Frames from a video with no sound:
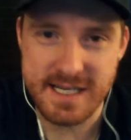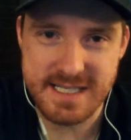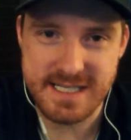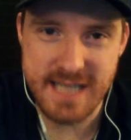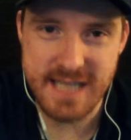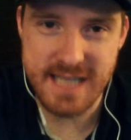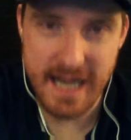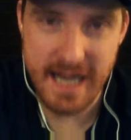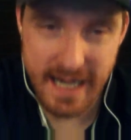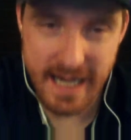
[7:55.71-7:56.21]

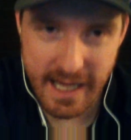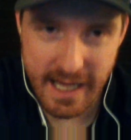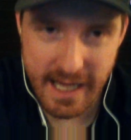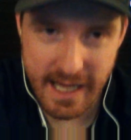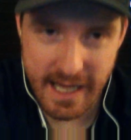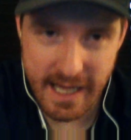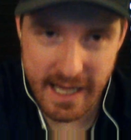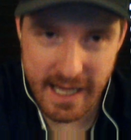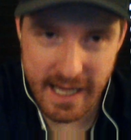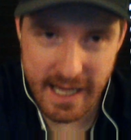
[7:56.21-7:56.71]
as
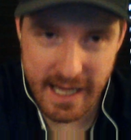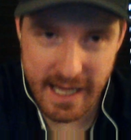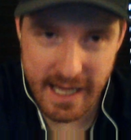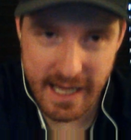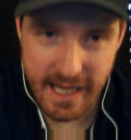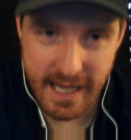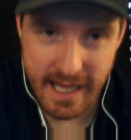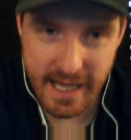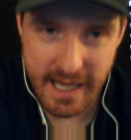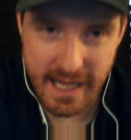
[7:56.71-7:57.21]
dynamic
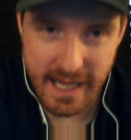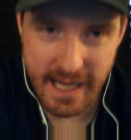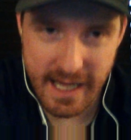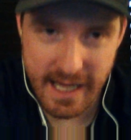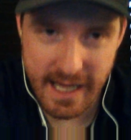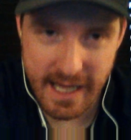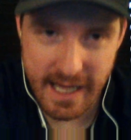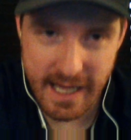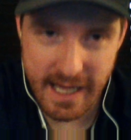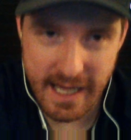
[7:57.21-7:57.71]

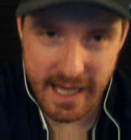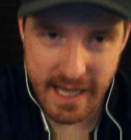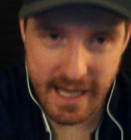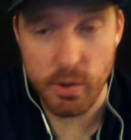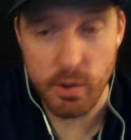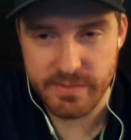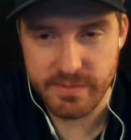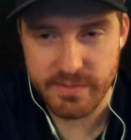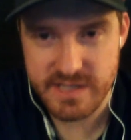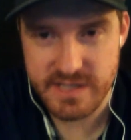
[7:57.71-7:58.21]
as
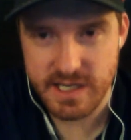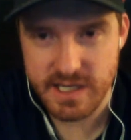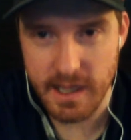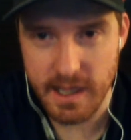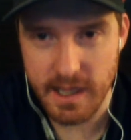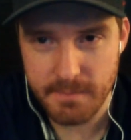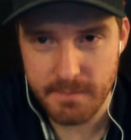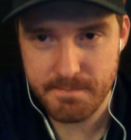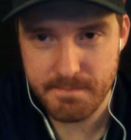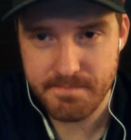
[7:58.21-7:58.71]
Oklahoma
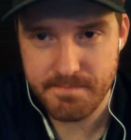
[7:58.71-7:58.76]
State.